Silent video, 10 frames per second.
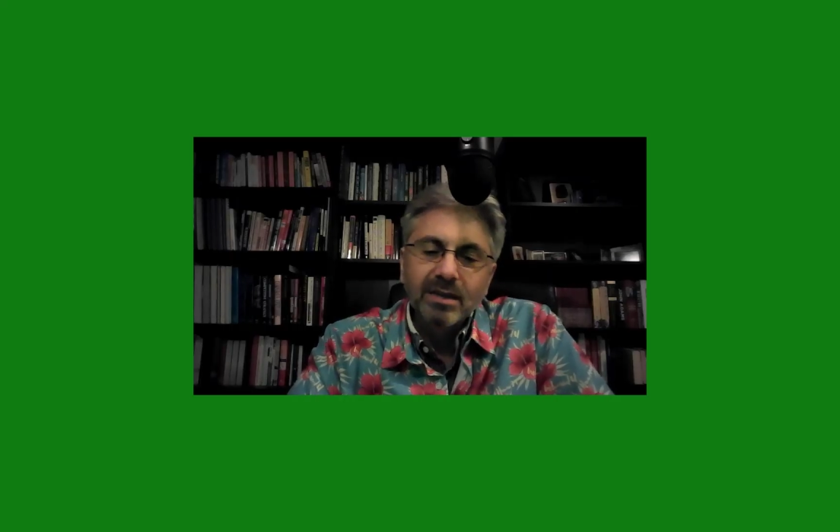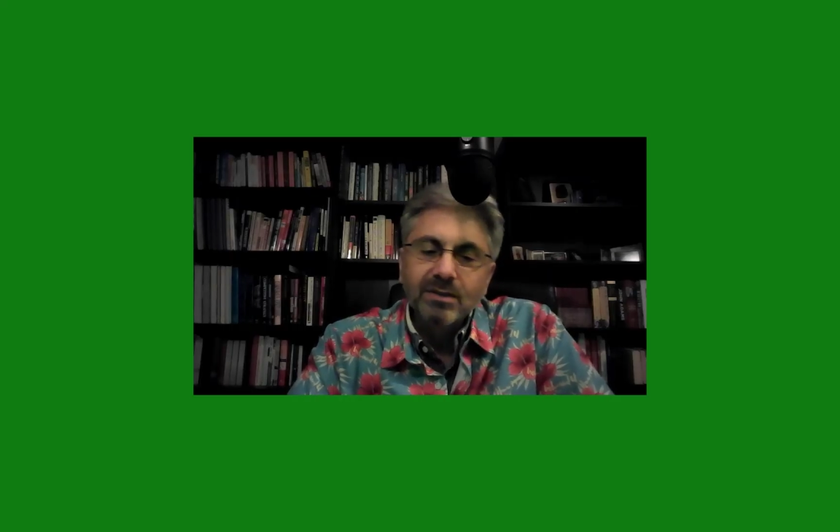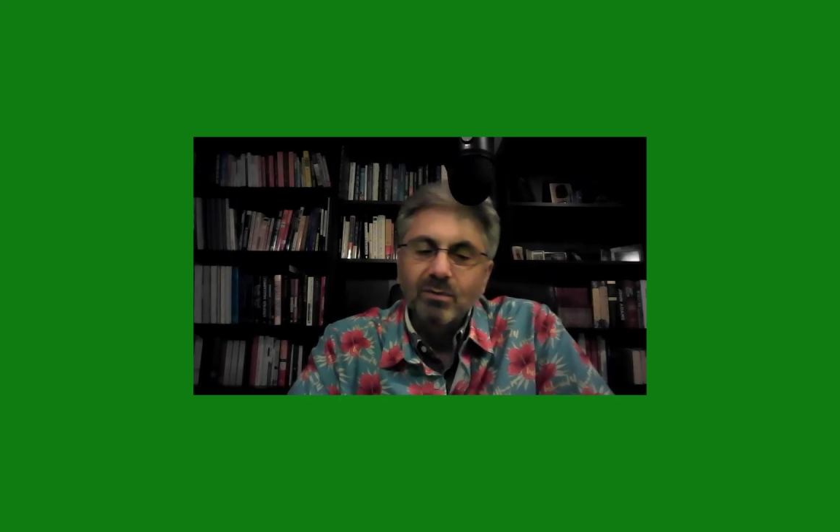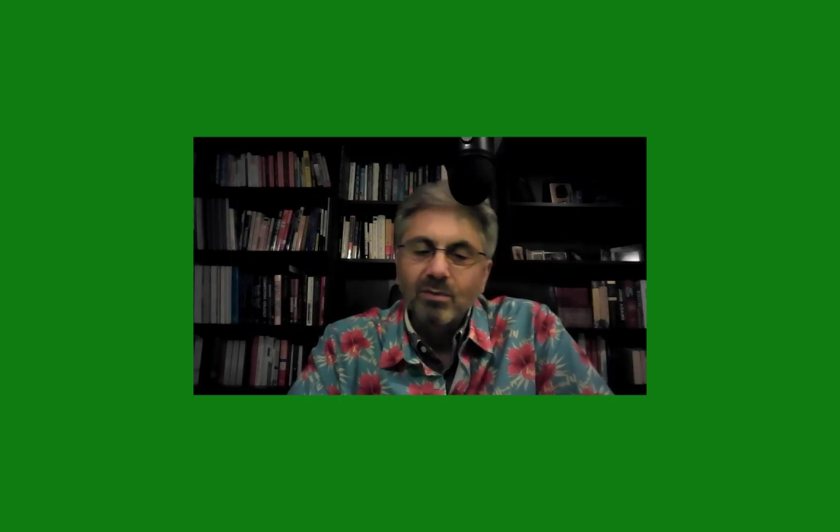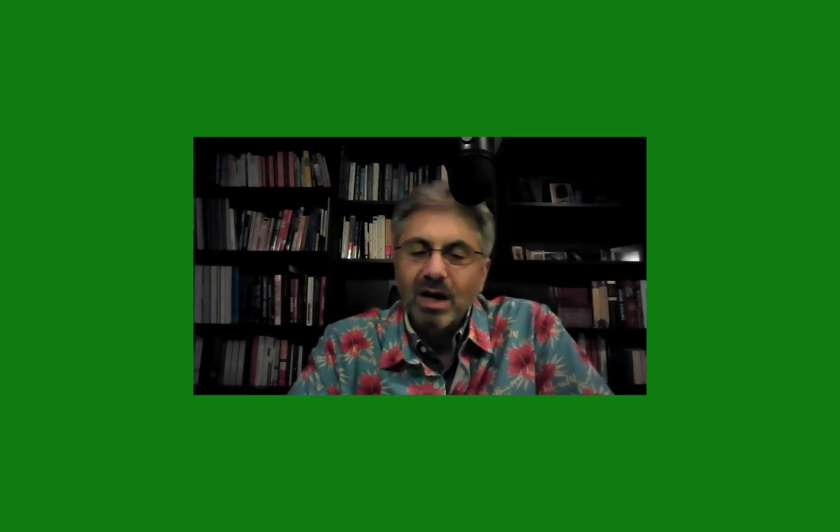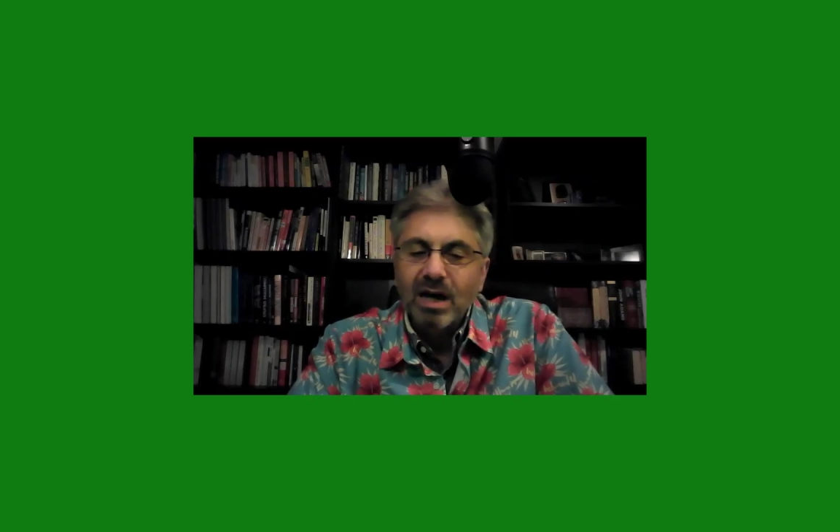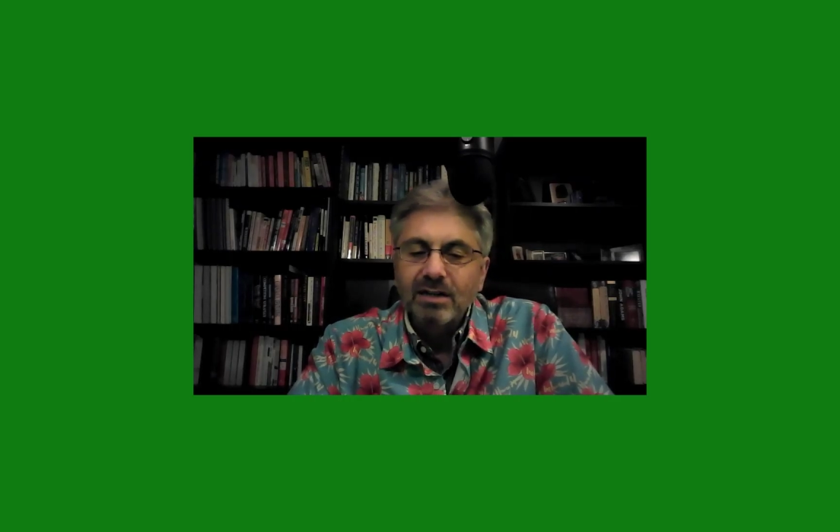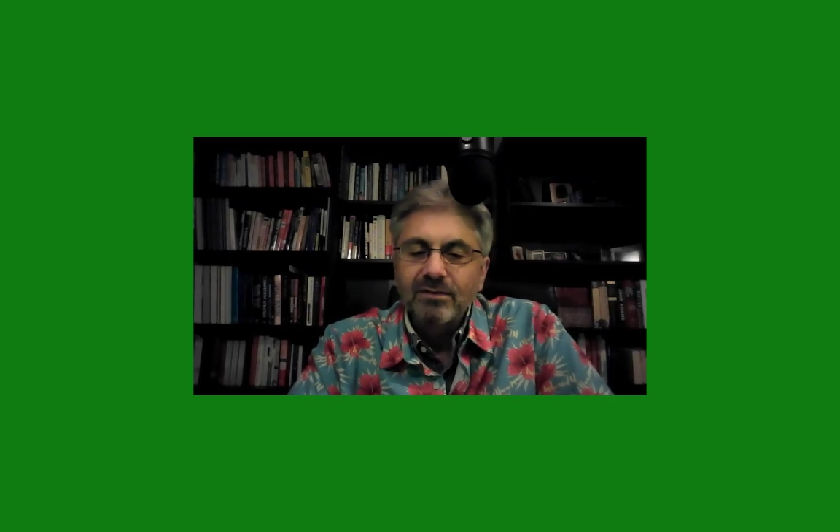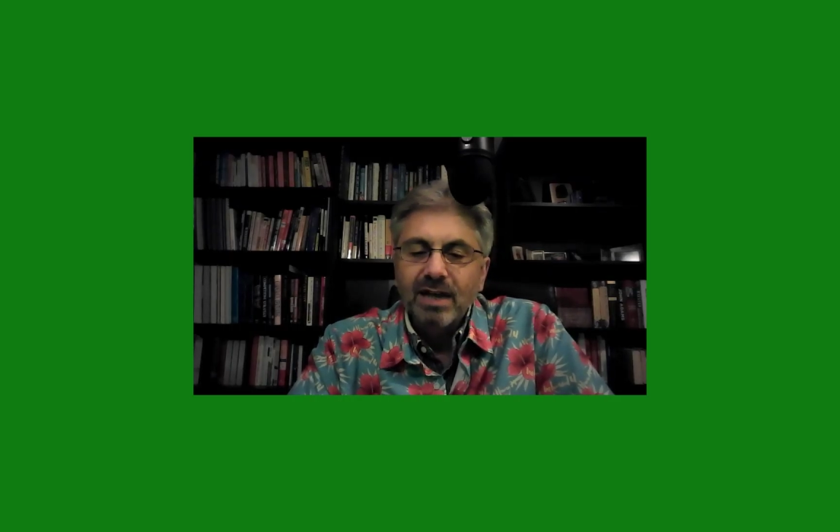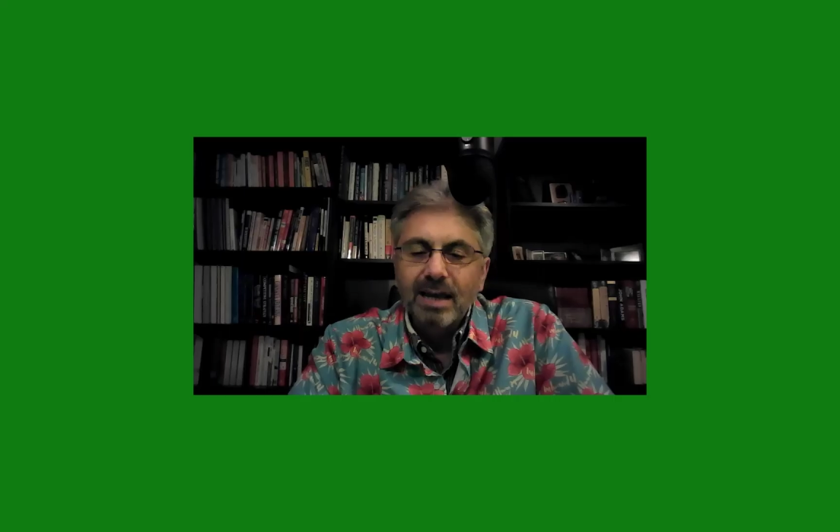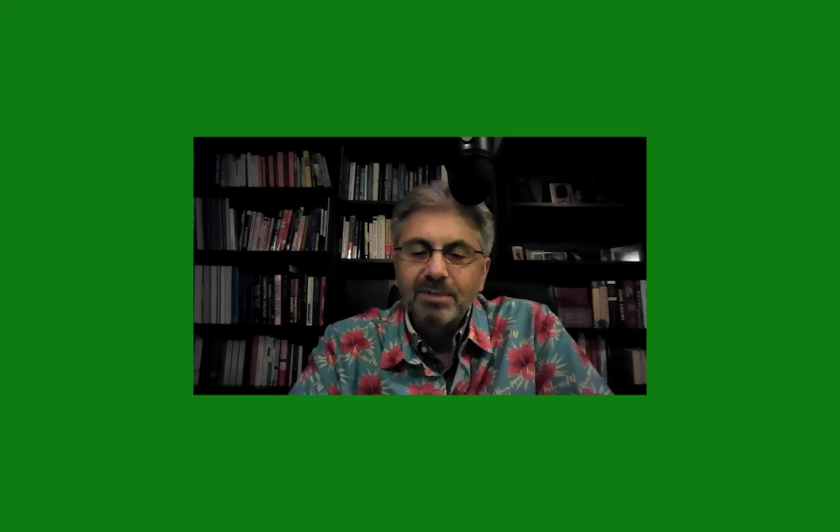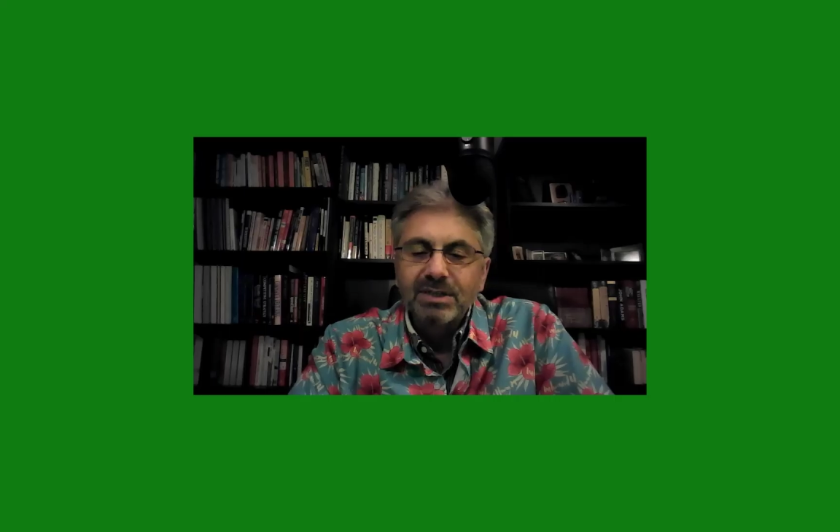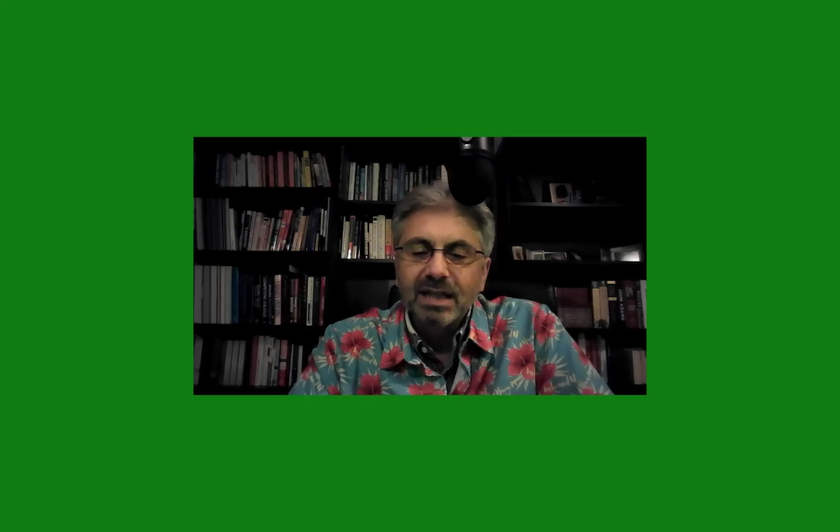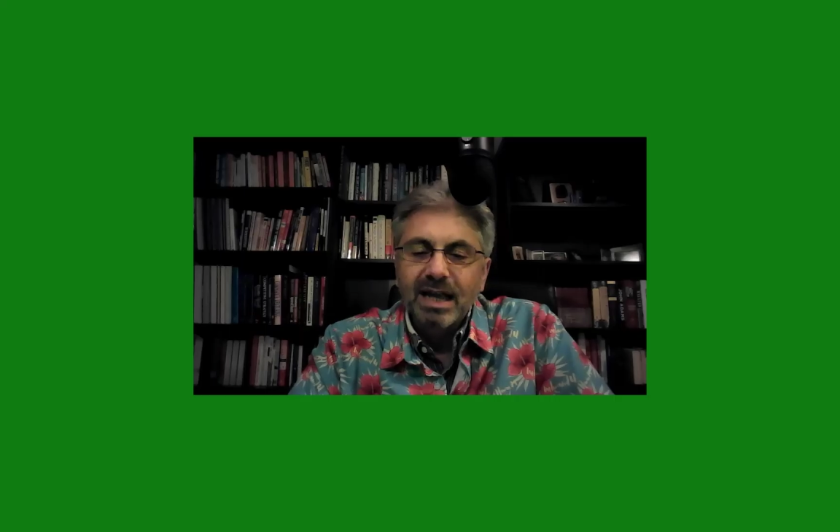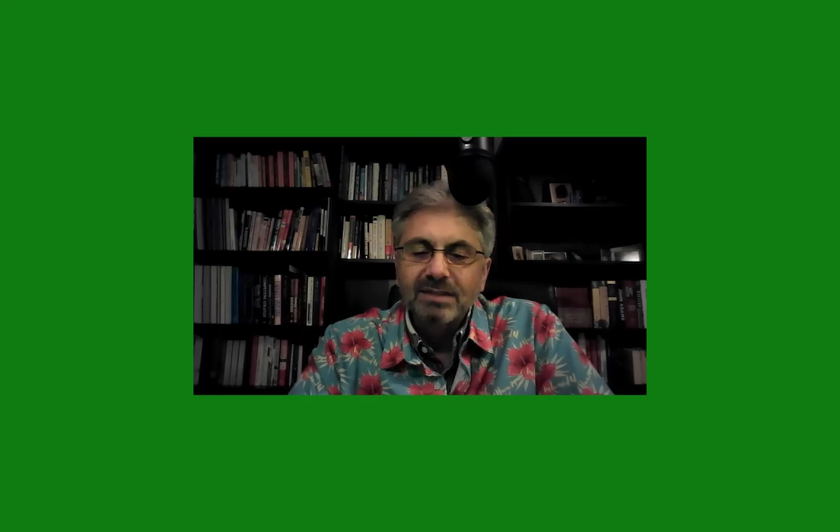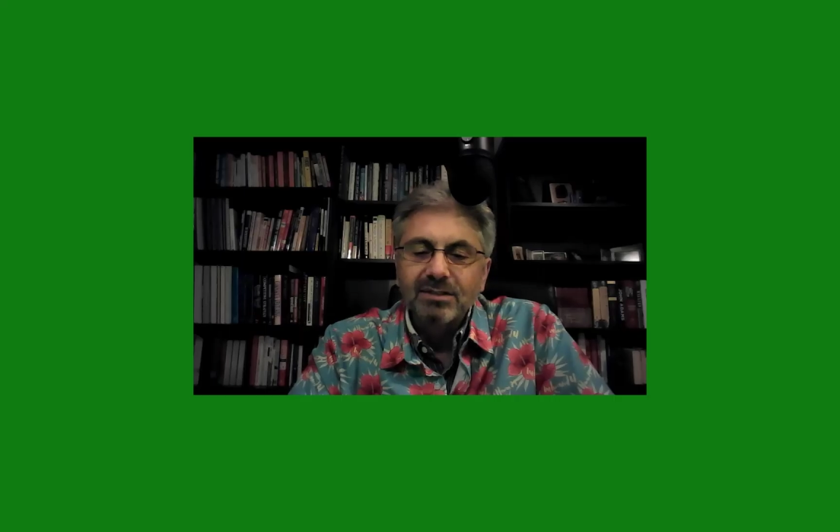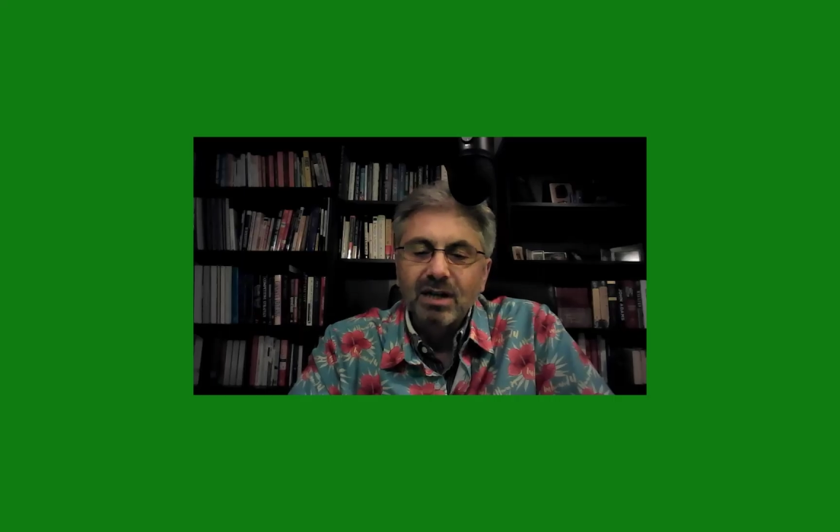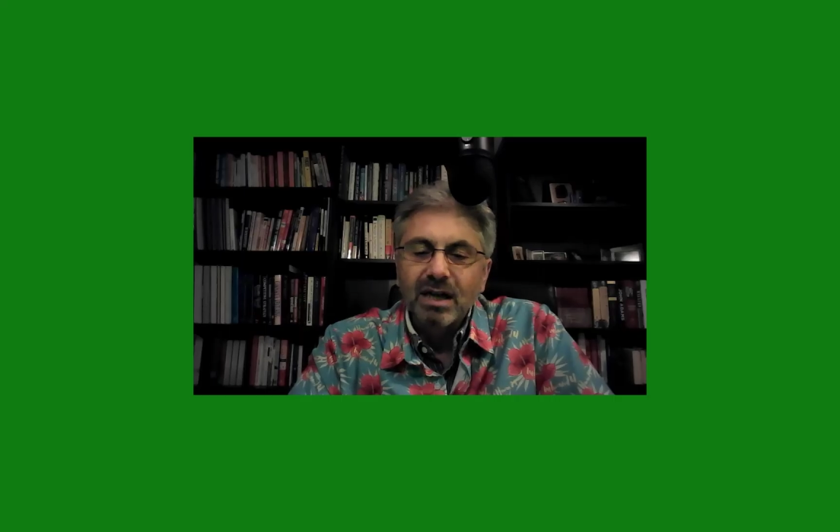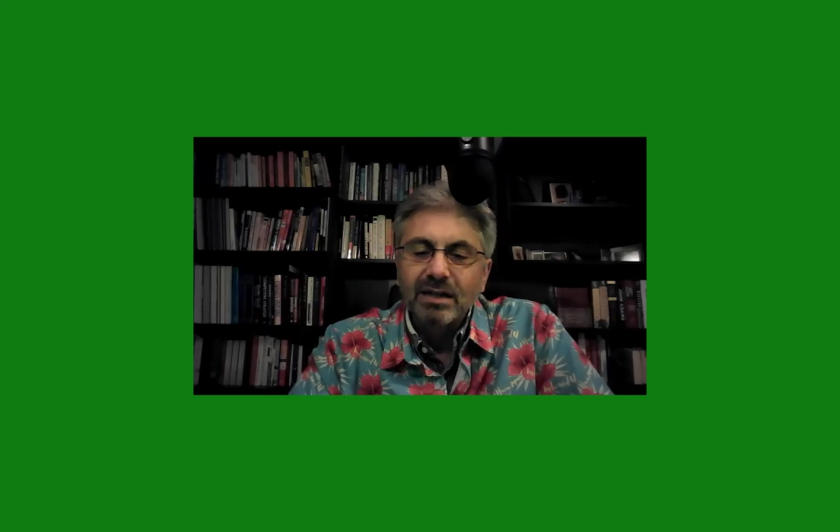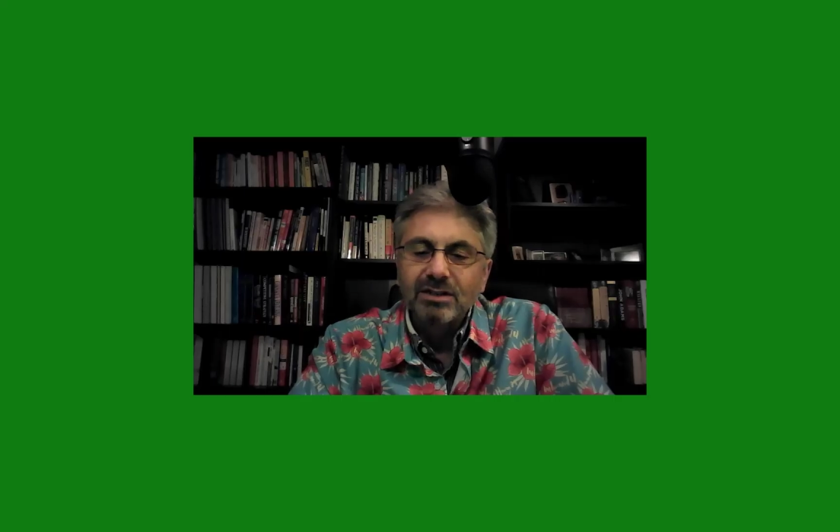The rod of lapis lazuli